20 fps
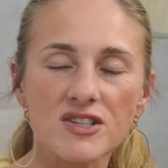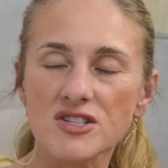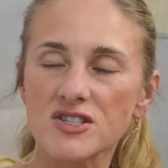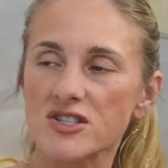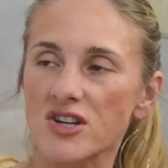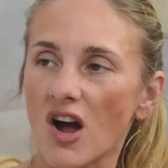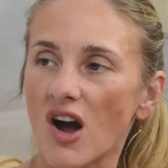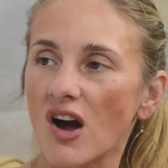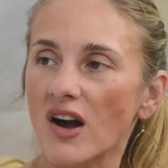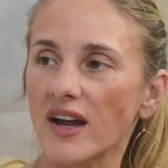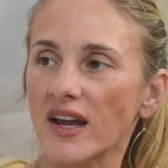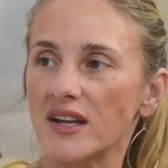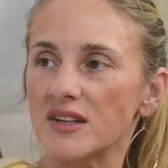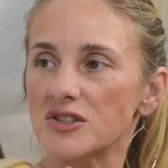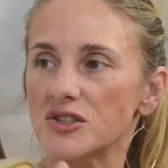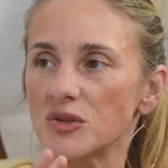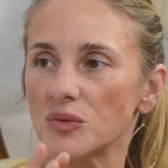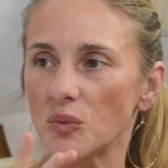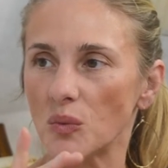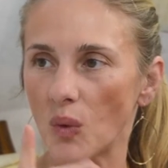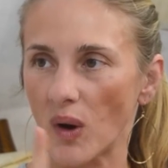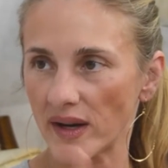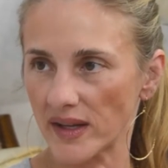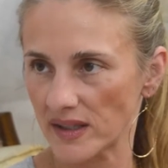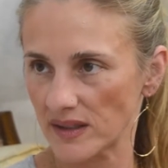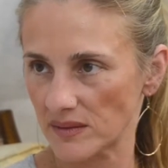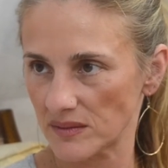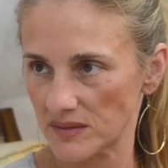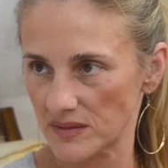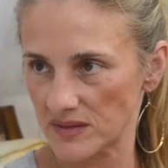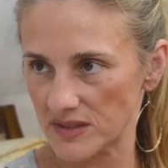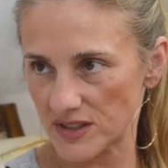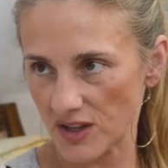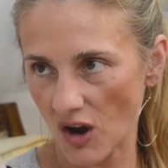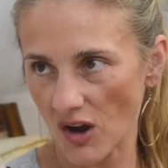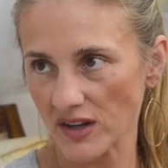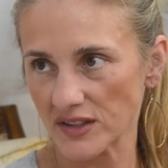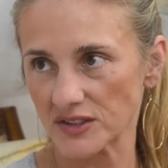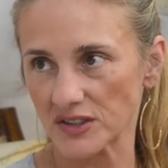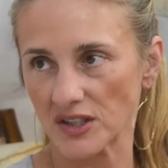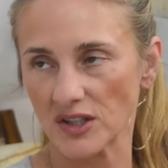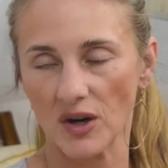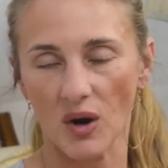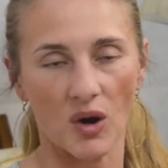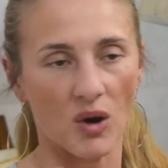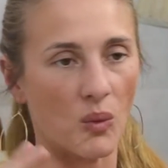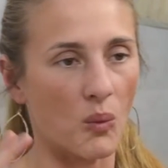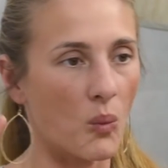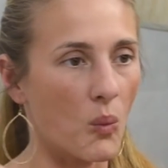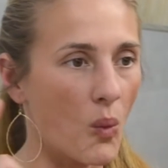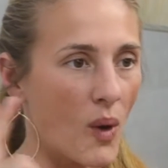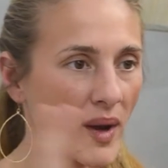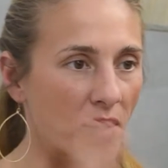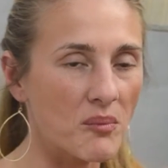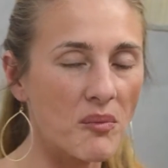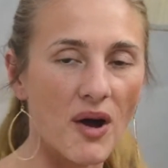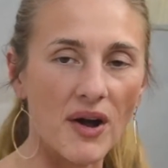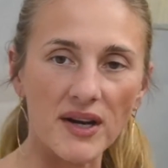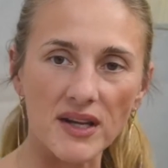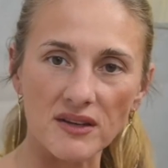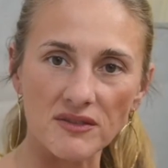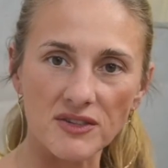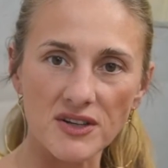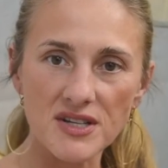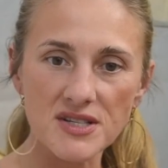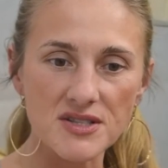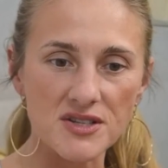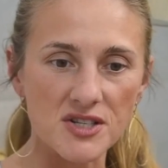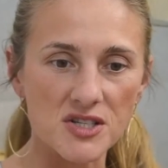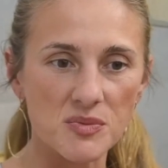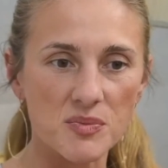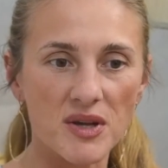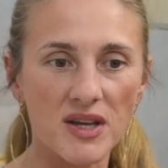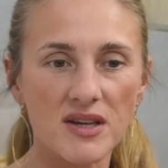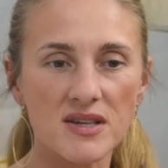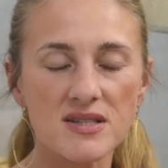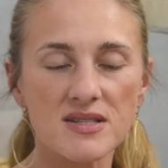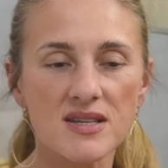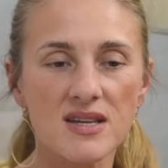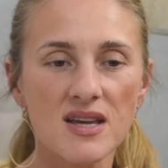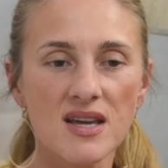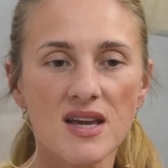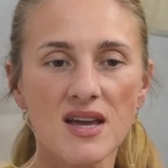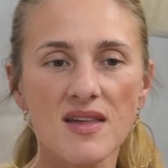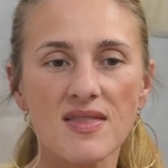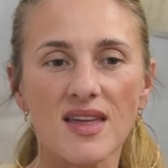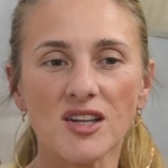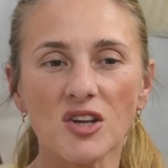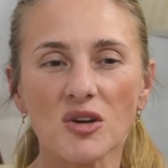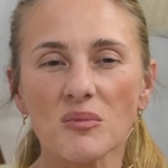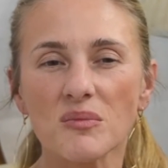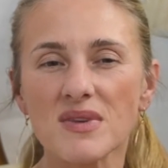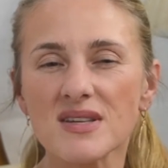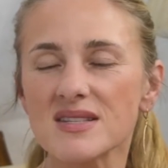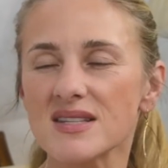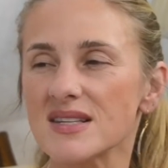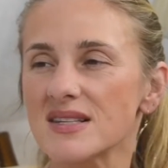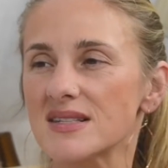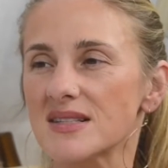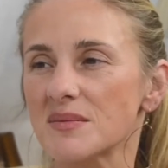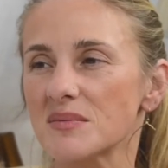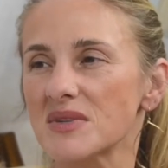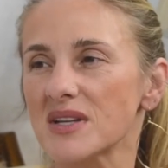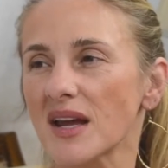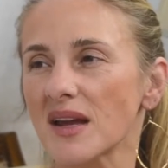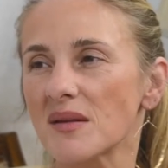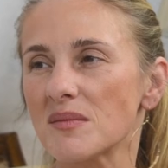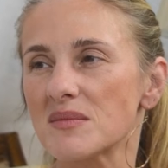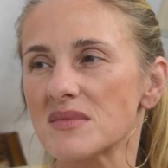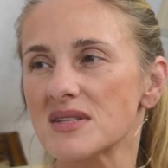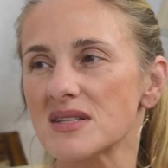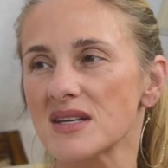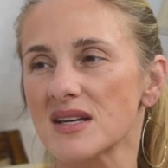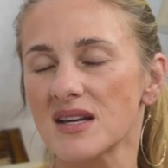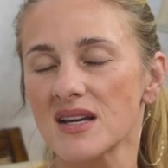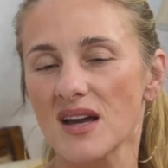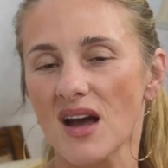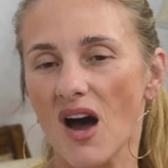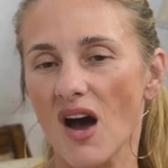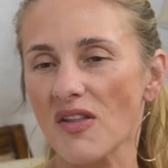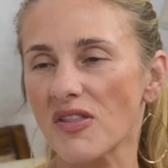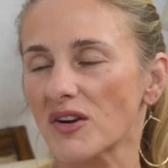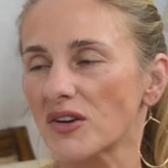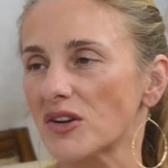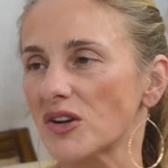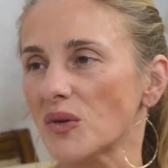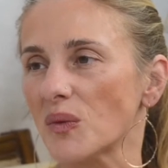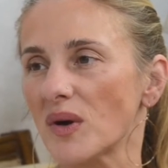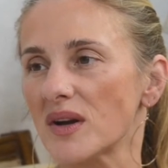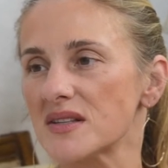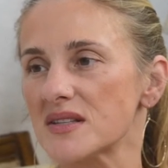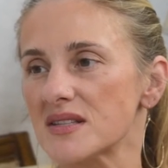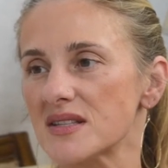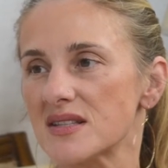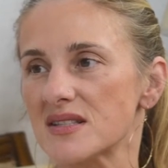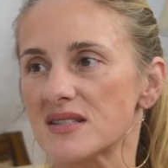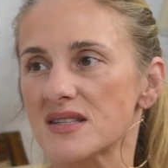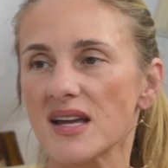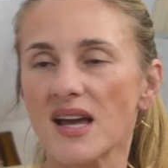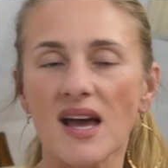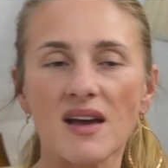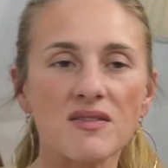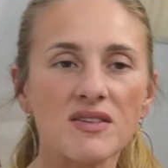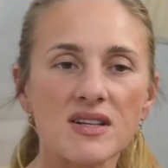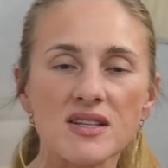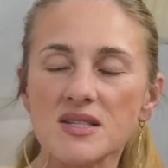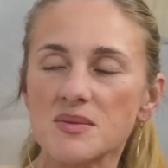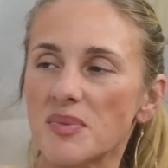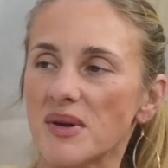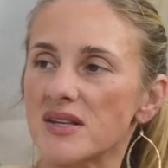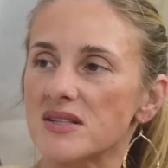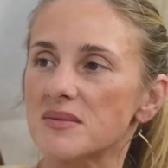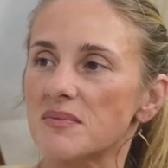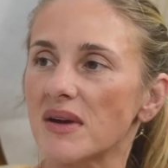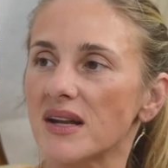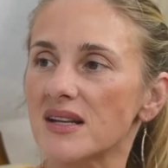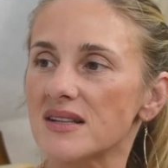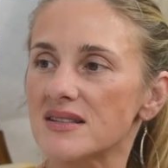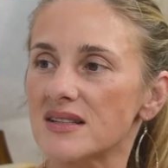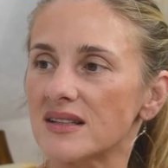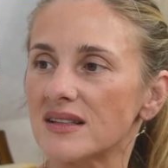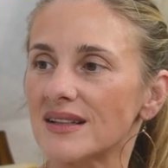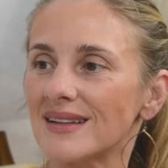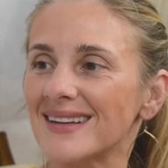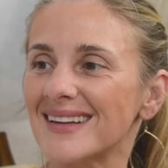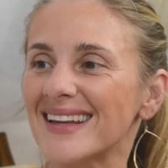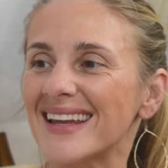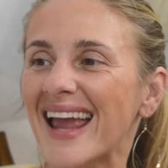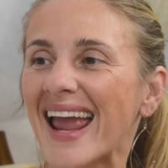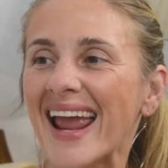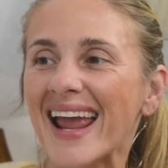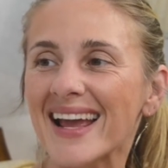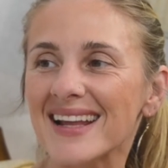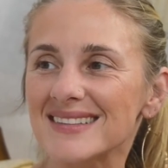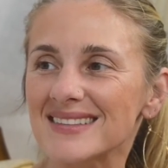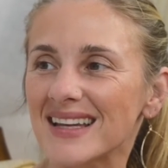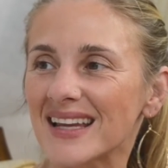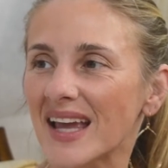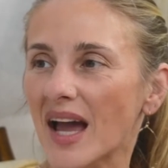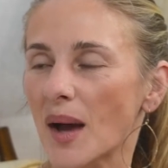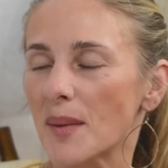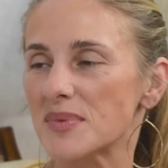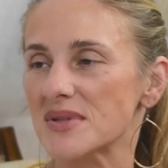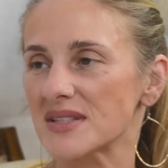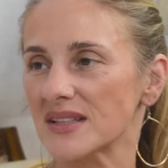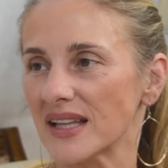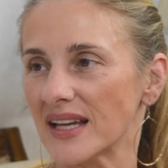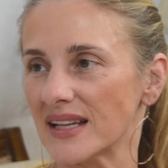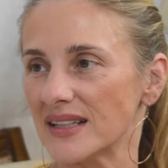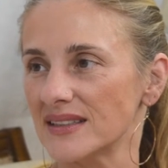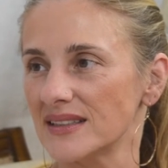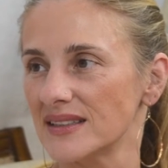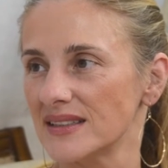stock into one doctor or one body of research, because then you're missing sometimes other nuances that evidence-based medicine can't encapsulate.